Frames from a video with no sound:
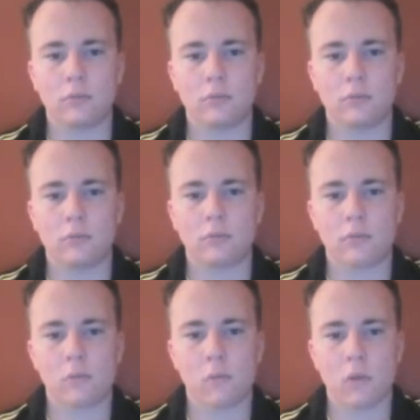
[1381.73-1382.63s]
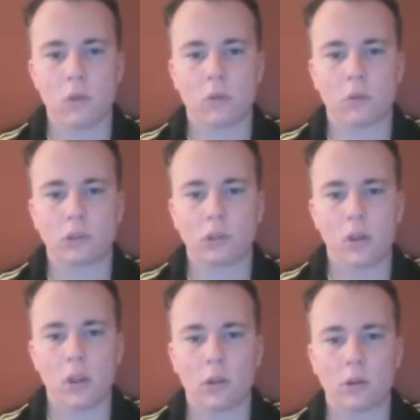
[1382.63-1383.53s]

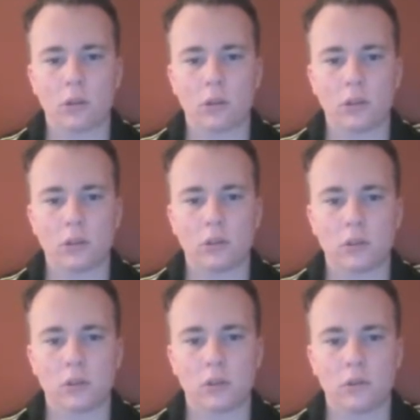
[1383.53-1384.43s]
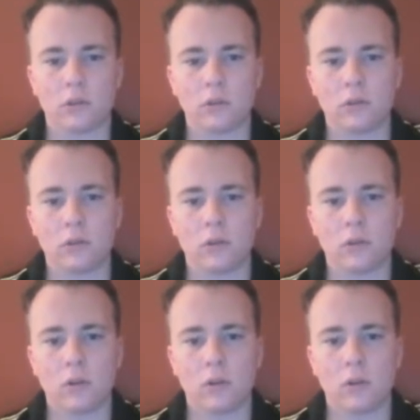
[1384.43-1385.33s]

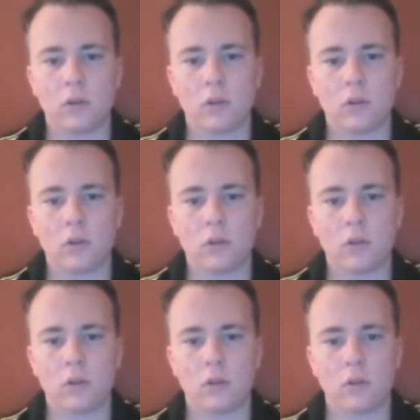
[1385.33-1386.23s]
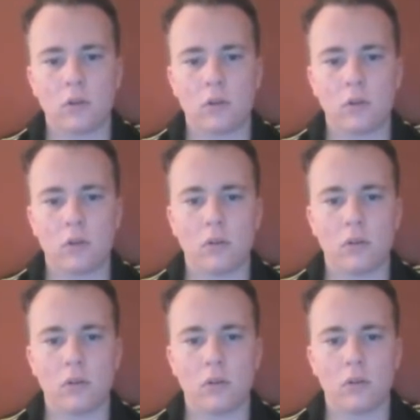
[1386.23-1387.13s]

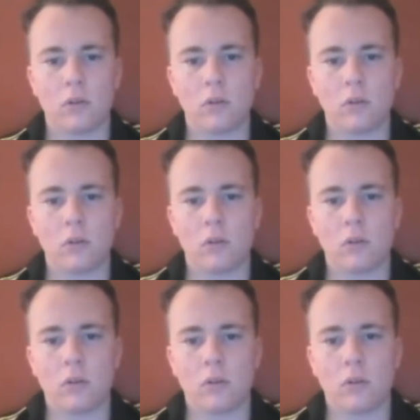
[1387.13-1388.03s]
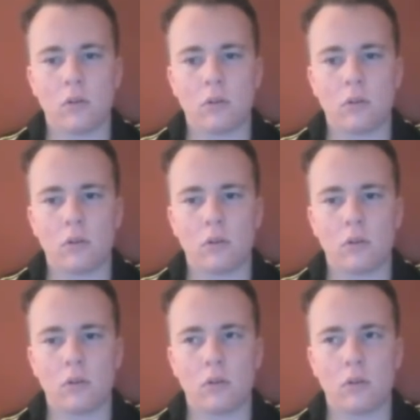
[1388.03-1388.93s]

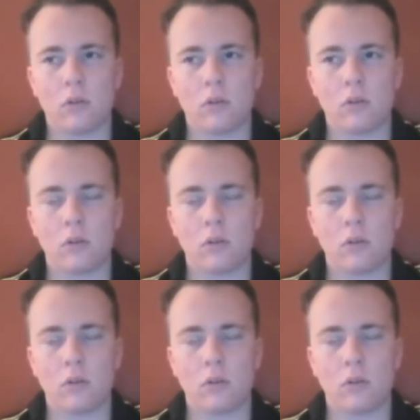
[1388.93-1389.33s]
This person isn't speaking.